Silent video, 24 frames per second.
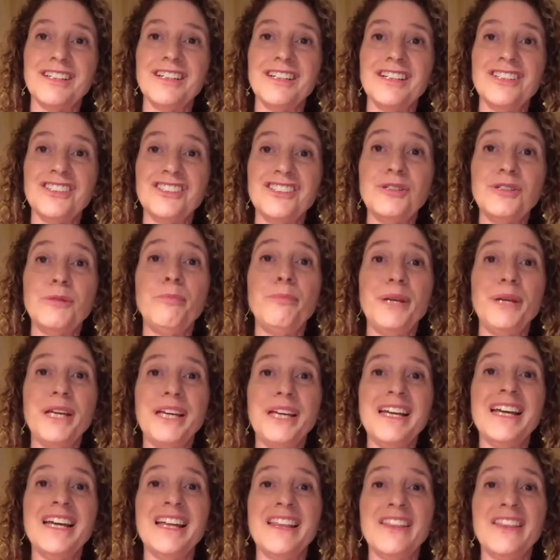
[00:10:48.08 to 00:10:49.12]
to
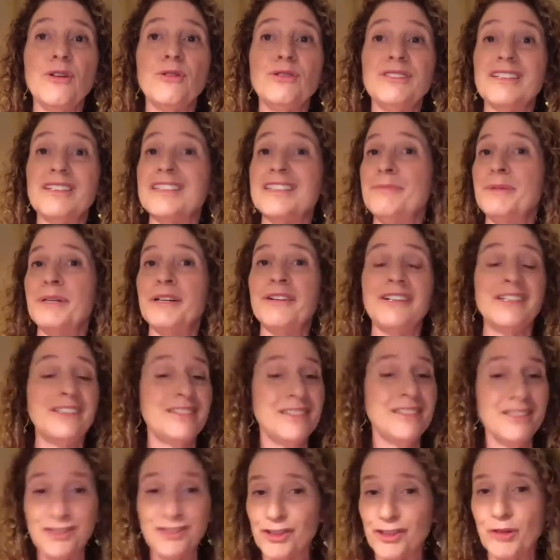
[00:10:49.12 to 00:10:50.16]
be in those
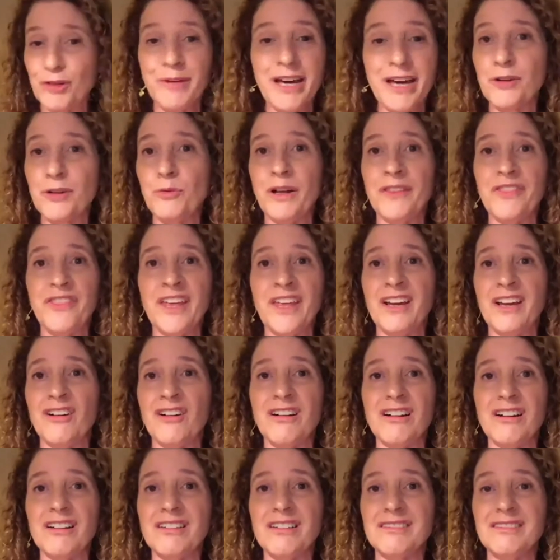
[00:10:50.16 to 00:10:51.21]
experiences, no matter what they
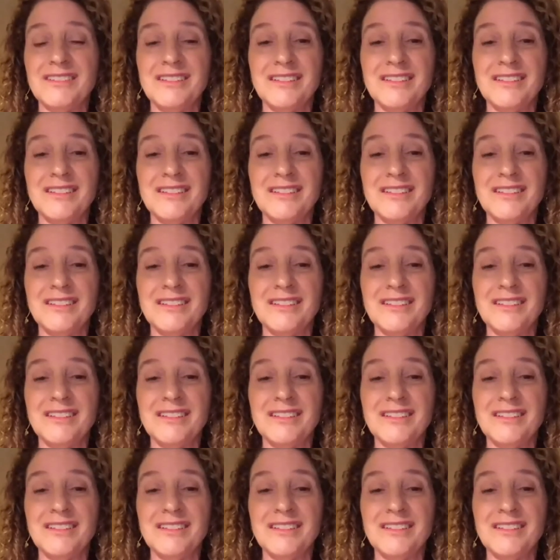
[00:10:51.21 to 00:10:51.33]
are?